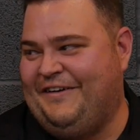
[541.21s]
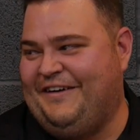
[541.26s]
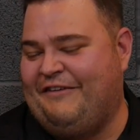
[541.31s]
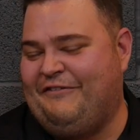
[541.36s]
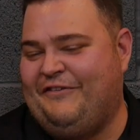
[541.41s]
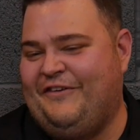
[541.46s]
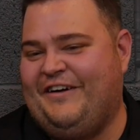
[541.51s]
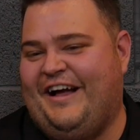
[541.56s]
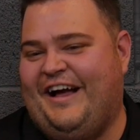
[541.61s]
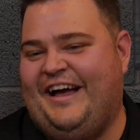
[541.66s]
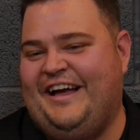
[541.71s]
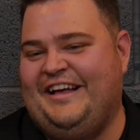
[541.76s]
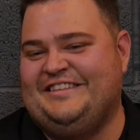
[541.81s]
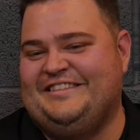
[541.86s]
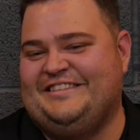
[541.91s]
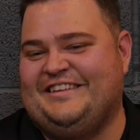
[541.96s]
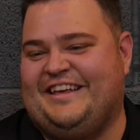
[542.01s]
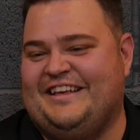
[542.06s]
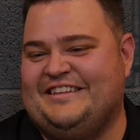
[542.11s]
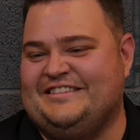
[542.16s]
heard
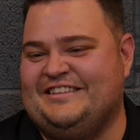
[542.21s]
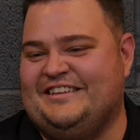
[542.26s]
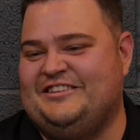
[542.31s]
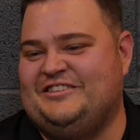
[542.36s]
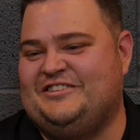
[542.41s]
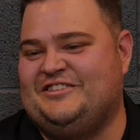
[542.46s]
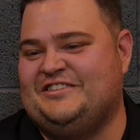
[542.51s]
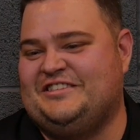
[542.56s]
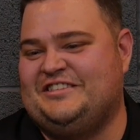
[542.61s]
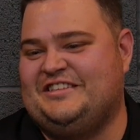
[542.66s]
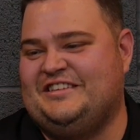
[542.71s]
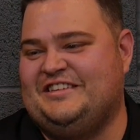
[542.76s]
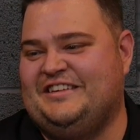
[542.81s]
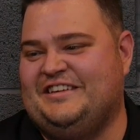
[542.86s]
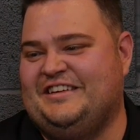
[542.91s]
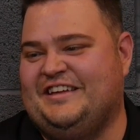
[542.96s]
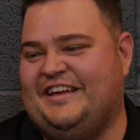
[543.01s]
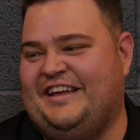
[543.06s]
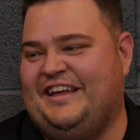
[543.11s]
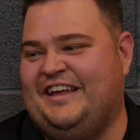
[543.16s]
Isaac has
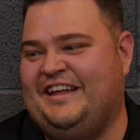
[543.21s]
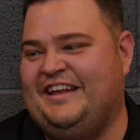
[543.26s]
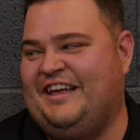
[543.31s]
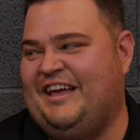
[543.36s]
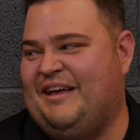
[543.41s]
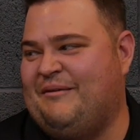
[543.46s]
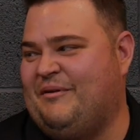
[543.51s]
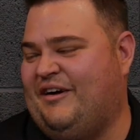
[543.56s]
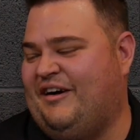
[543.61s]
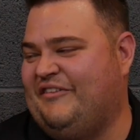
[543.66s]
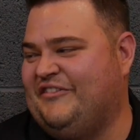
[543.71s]
interesting in-game